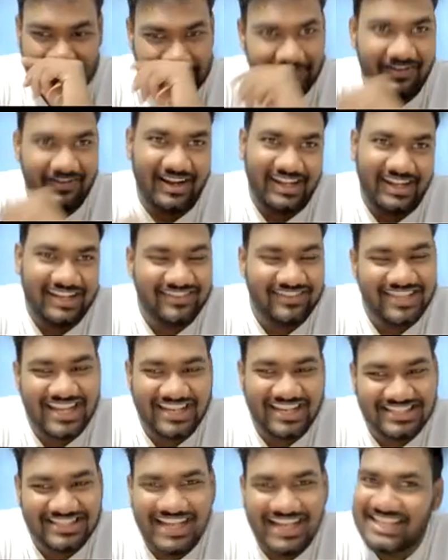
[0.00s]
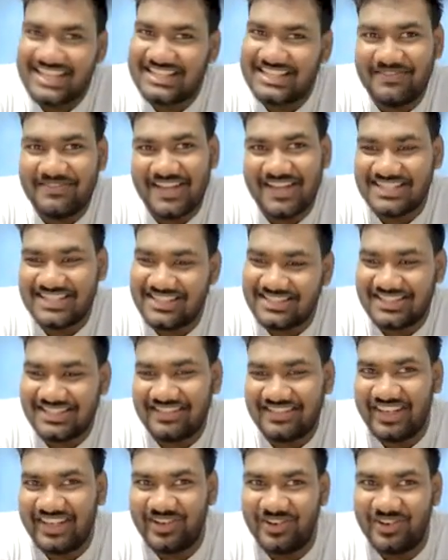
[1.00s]
Whatever that is nicely matching,
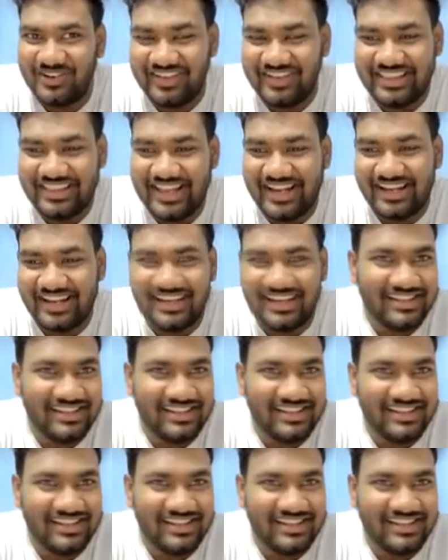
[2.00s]
so we'll go with that.